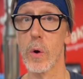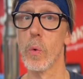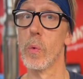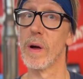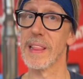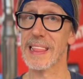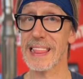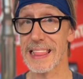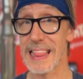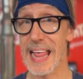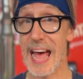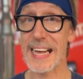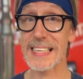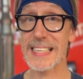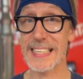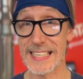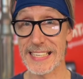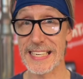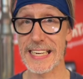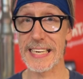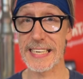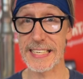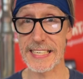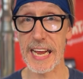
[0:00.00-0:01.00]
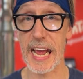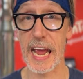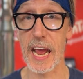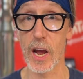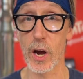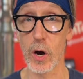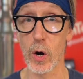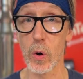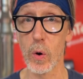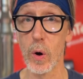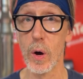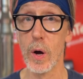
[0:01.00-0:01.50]
with less
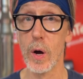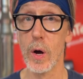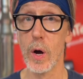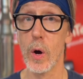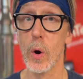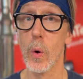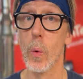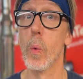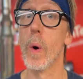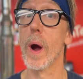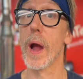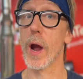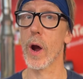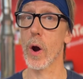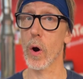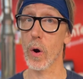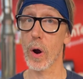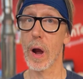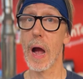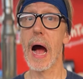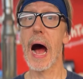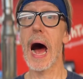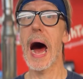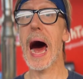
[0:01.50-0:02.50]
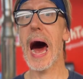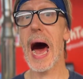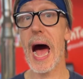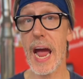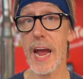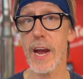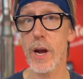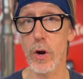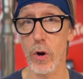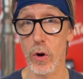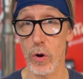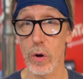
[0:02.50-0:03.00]
detail, where
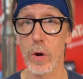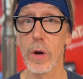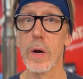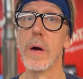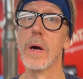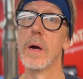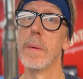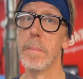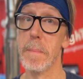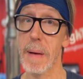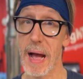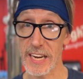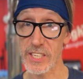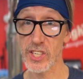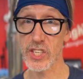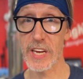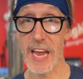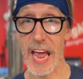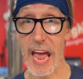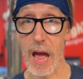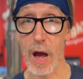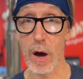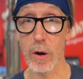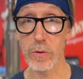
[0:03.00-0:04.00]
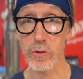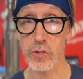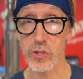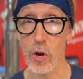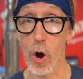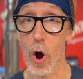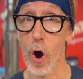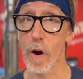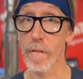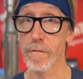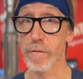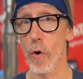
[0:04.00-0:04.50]
higher mesh counts
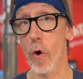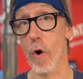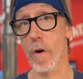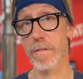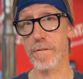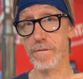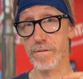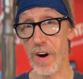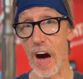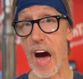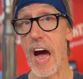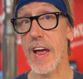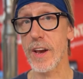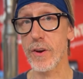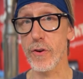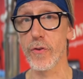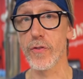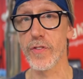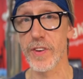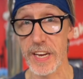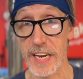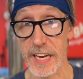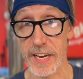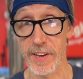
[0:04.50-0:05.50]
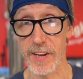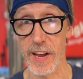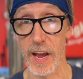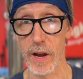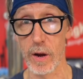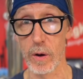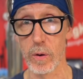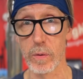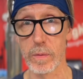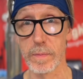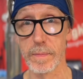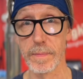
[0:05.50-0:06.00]
are for finer
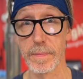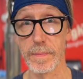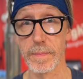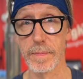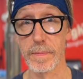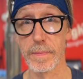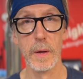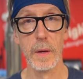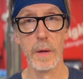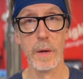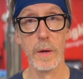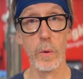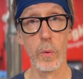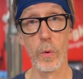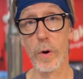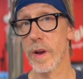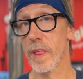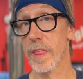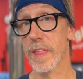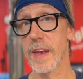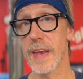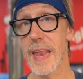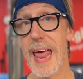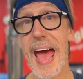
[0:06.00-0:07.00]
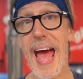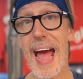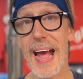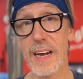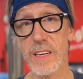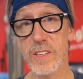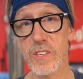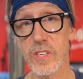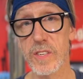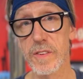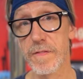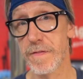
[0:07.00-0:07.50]
detail. One of the
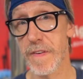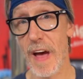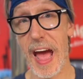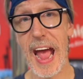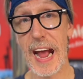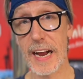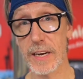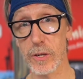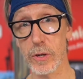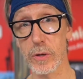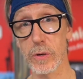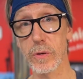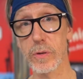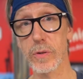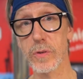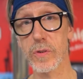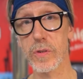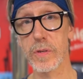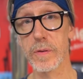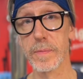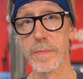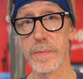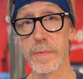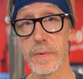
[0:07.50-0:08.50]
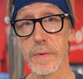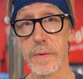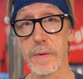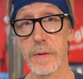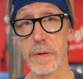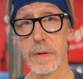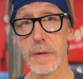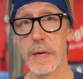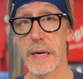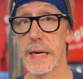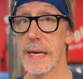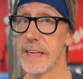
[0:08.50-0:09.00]
next factors
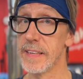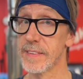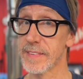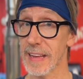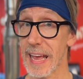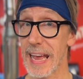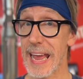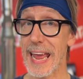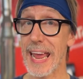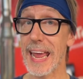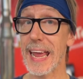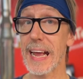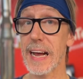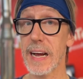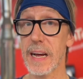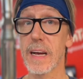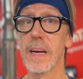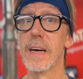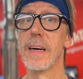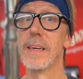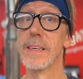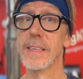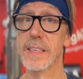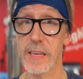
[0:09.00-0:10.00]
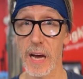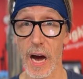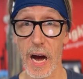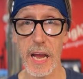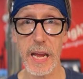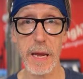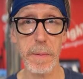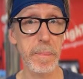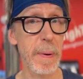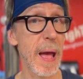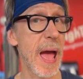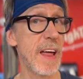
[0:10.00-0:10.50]
is ink
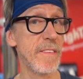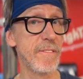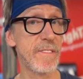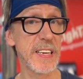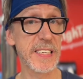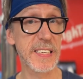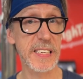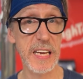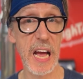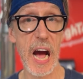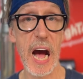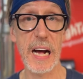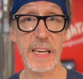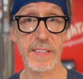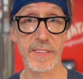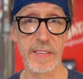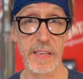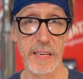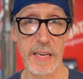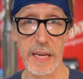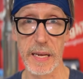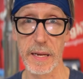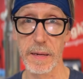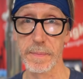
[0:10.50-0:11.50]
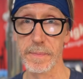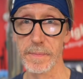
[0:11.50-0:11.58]
type and viscosity.